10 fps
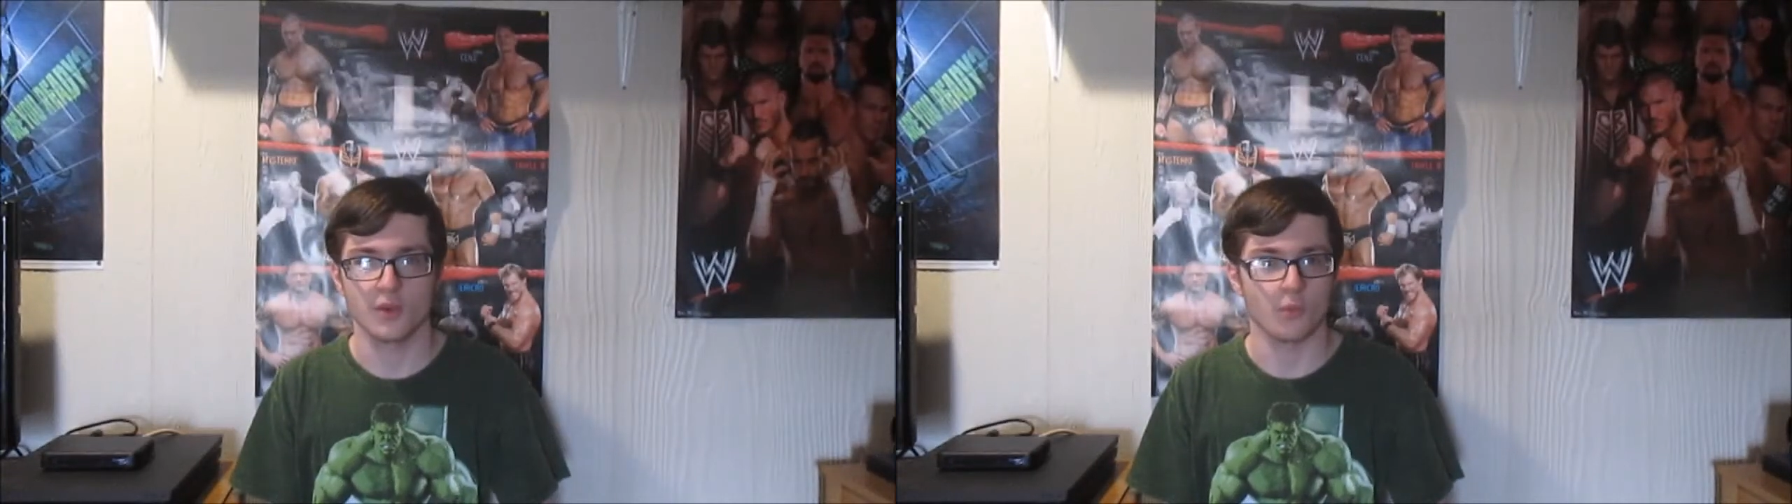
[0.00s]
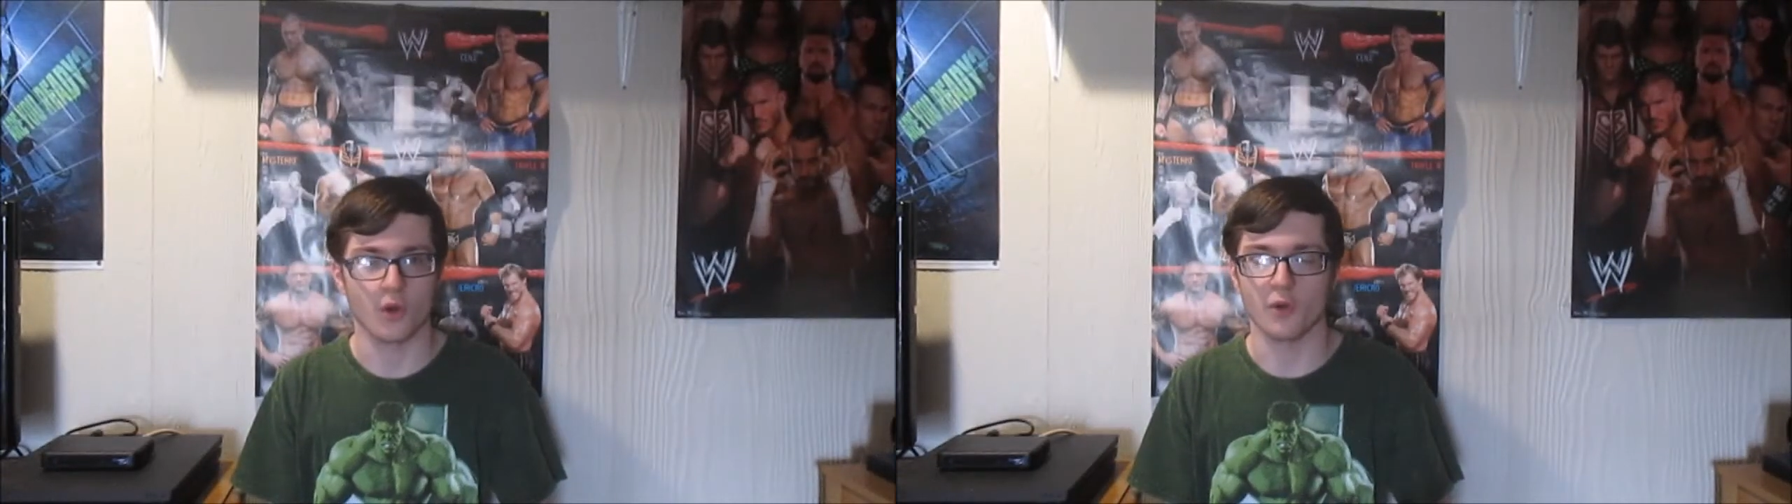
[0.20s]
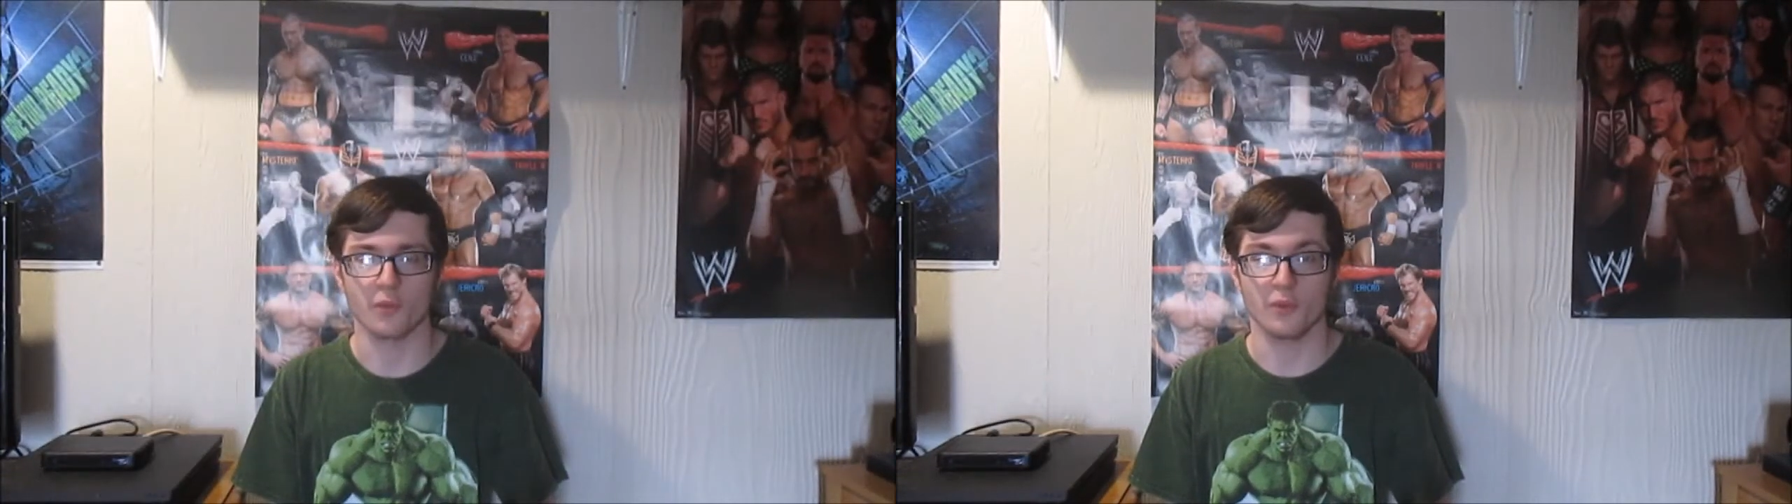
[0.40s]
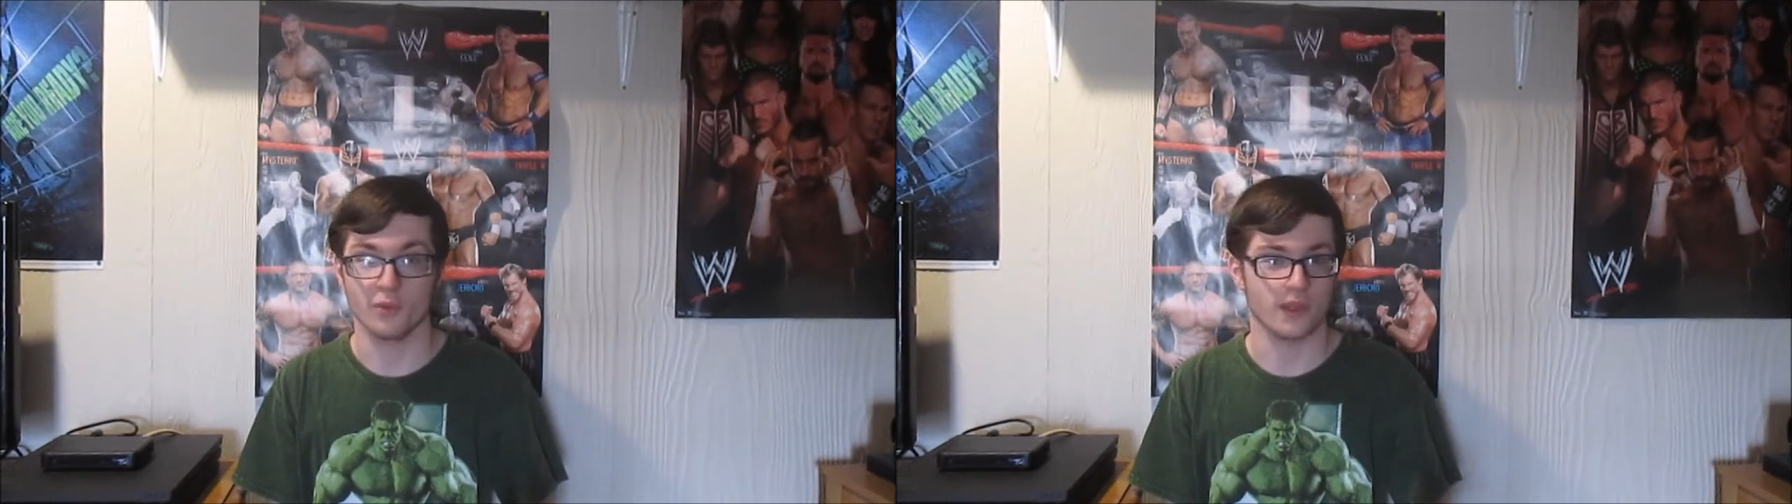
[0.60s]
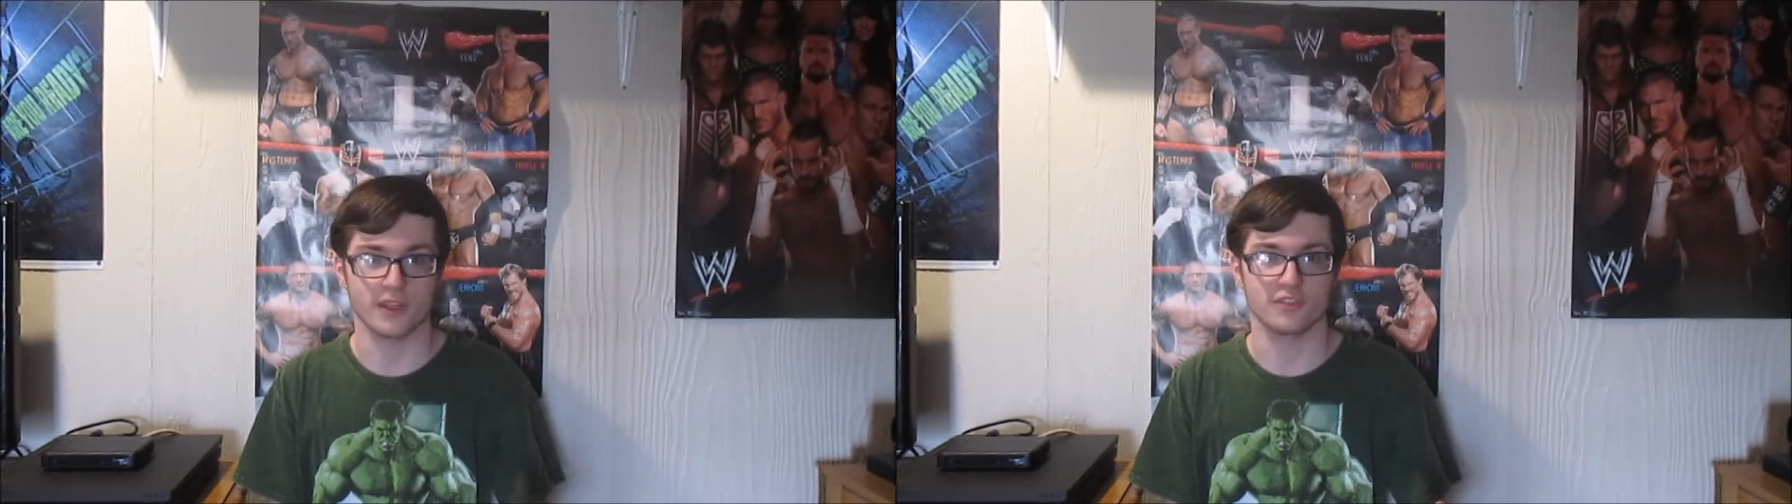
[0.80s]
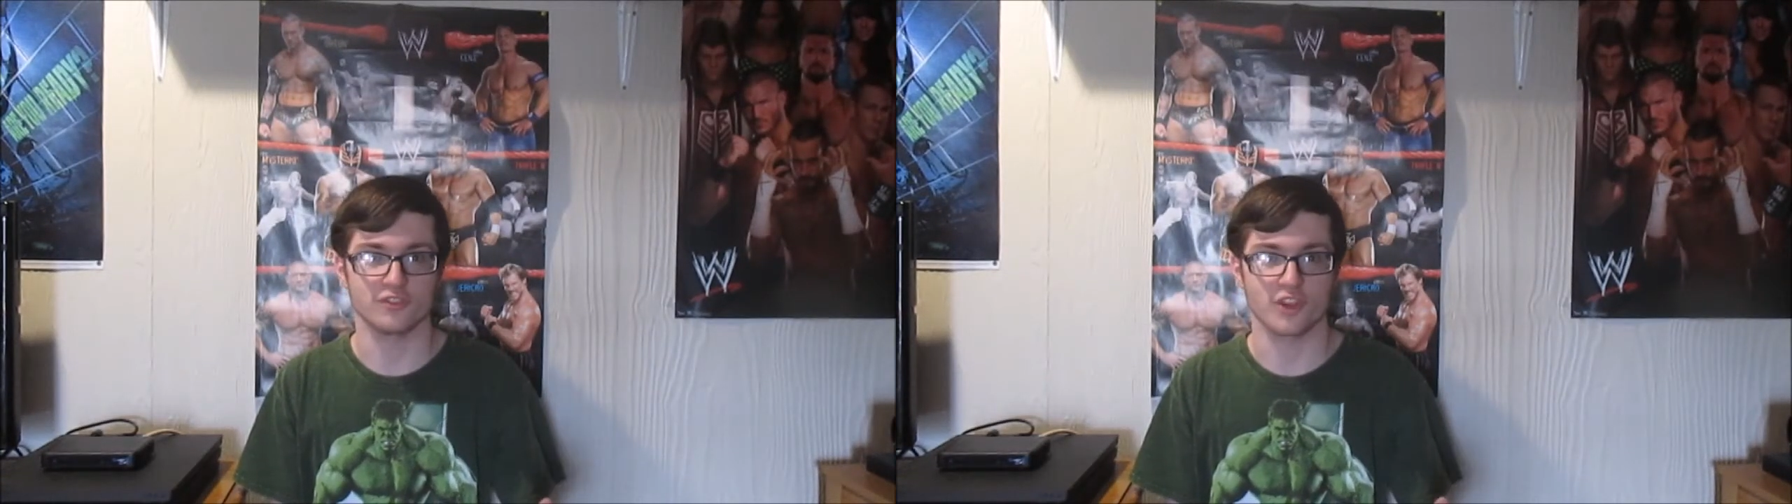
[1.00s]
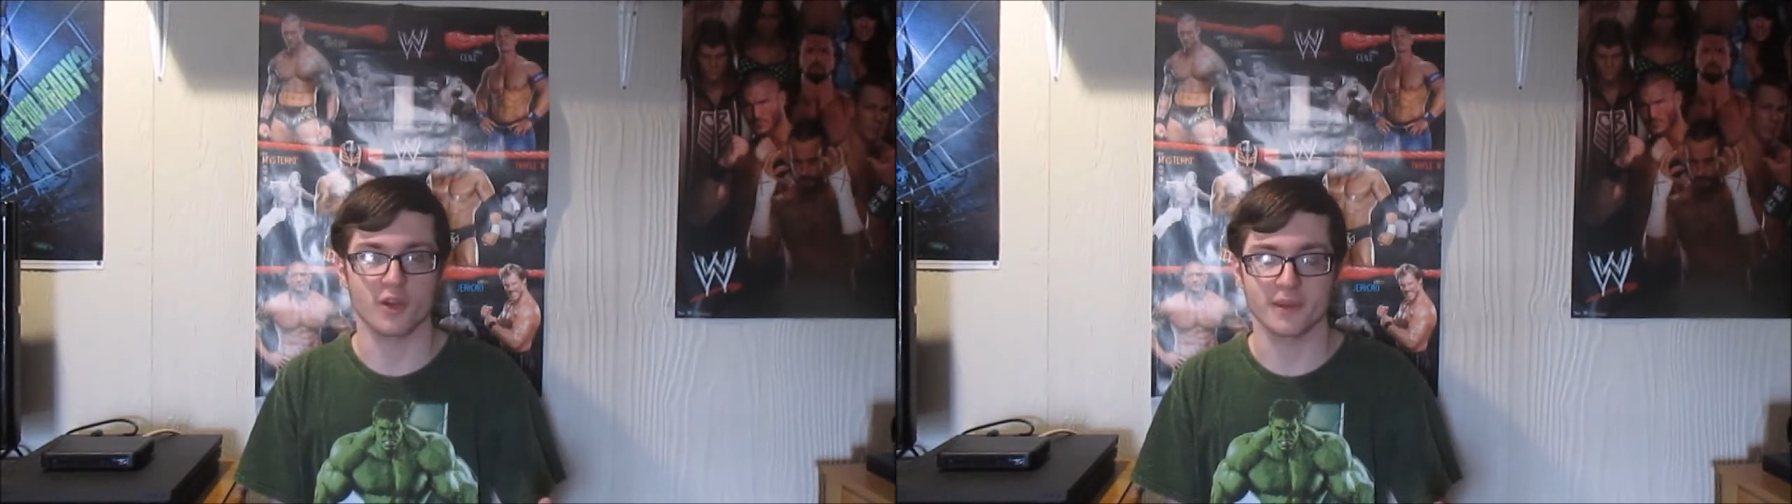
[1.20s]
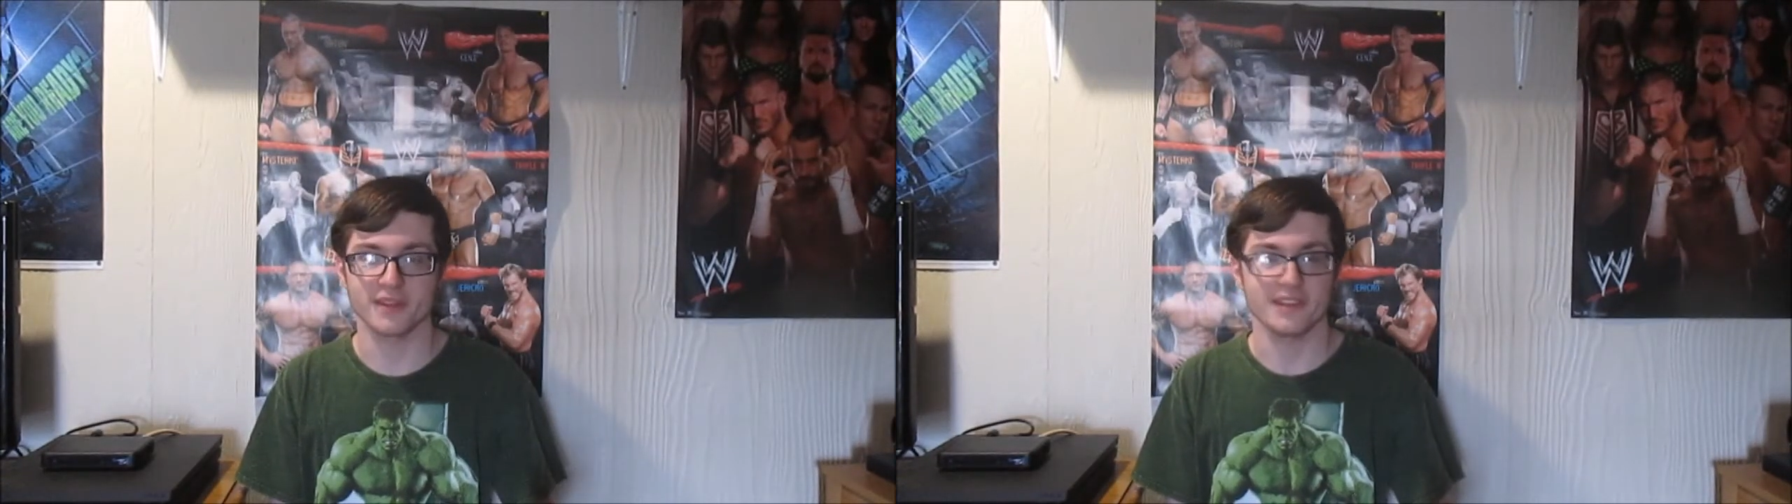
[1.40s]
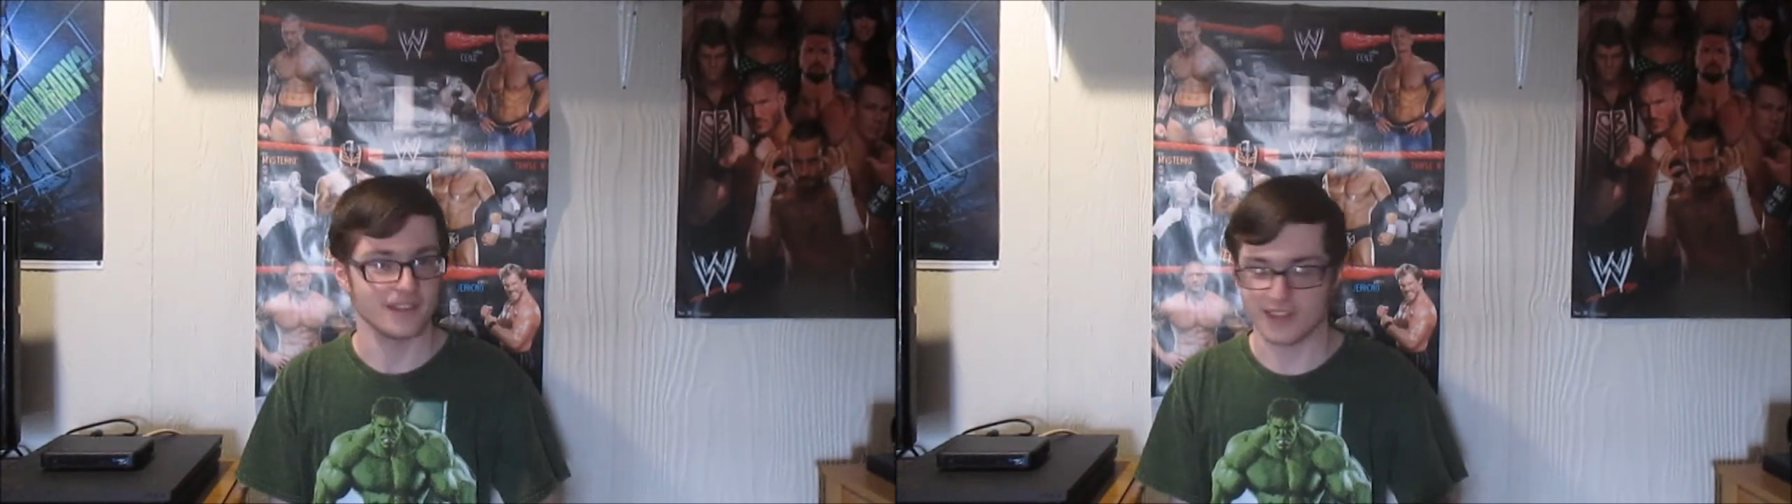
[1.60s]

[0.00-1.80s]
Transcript: Well, ladies and gentlemen,